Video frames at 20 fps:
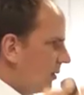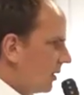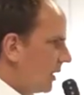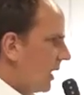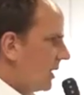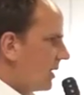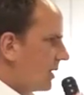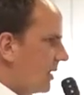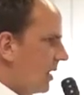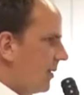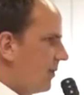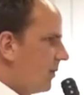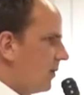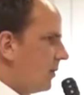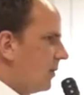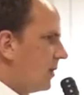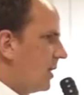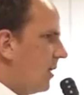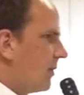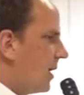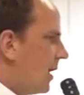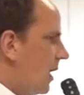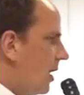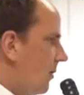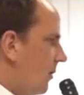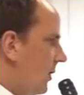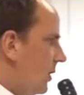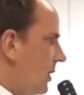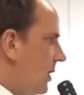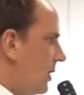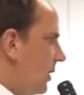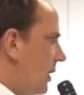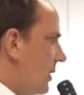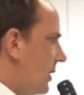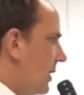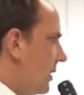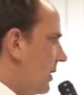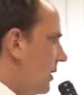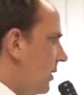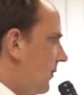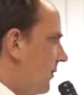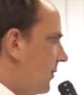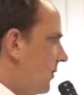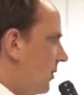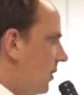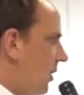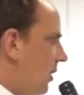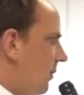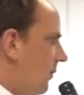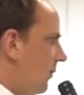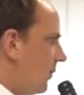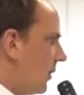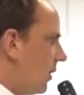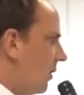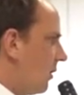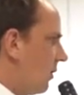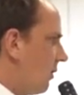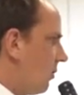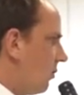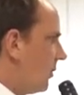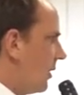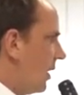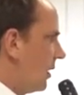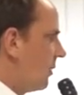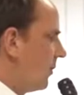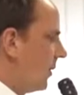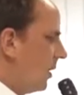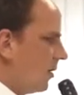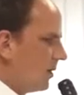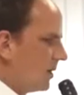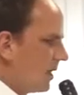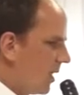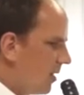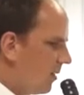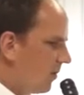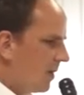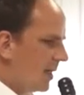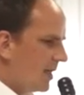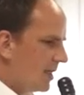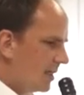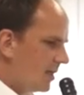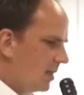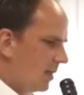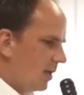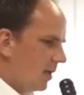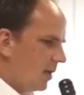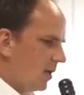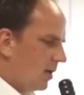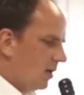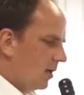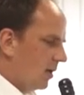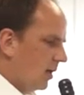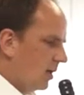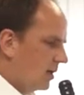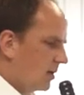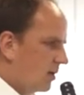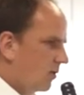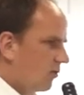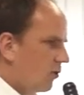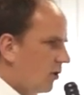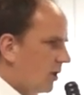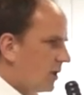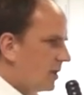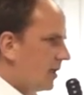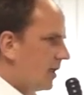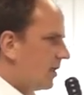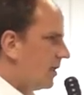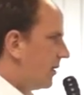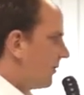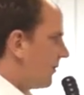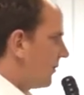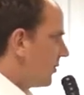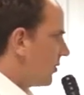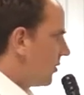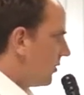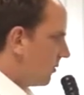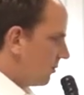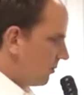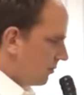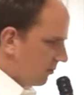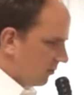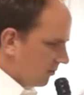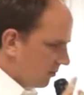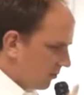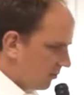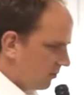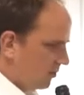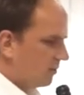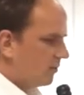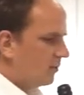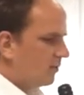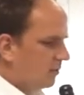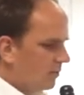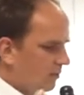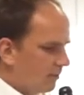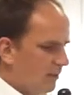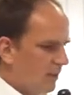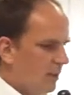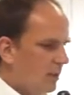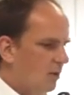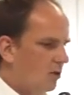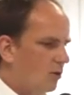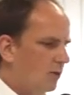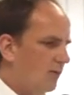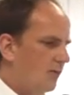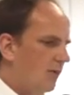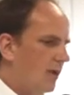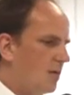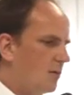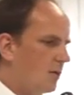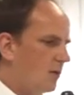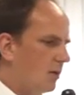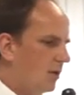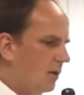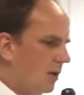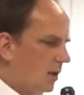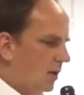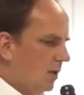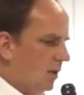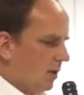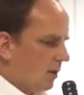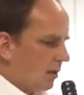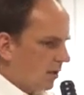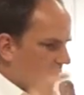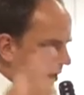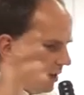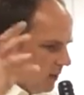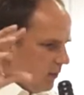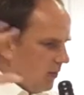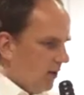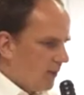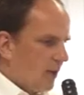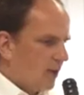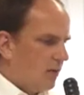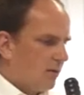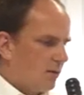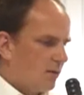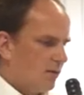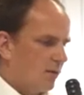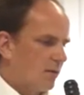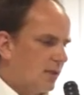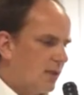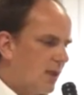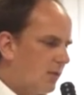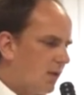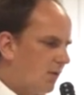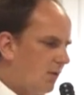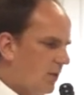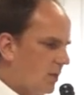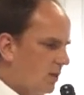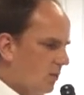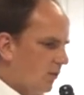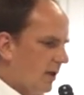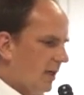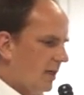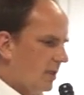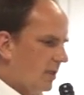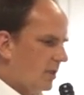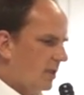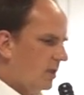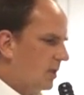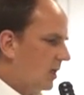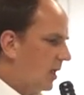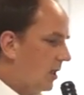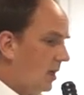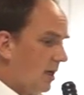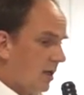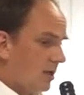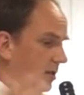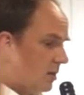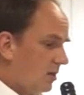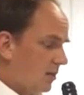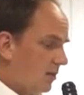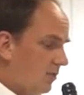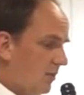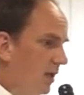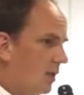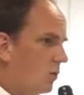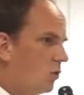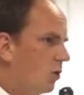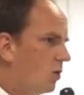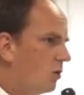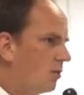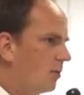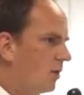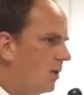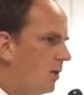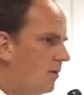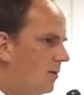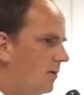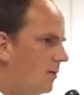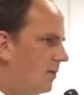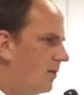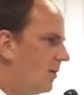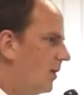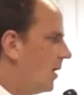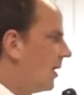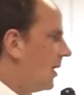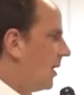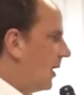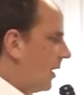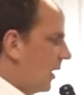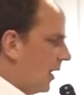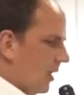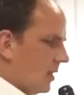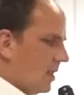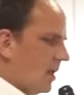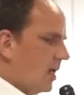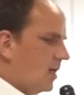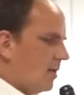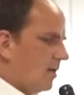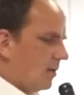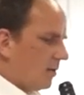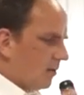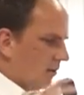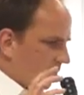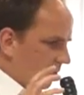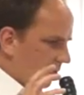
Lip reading: get some carbon incentives through that, because otherwise it's the wrong incentive. So be a good farmer, implement some of these practices, and there's many more, and then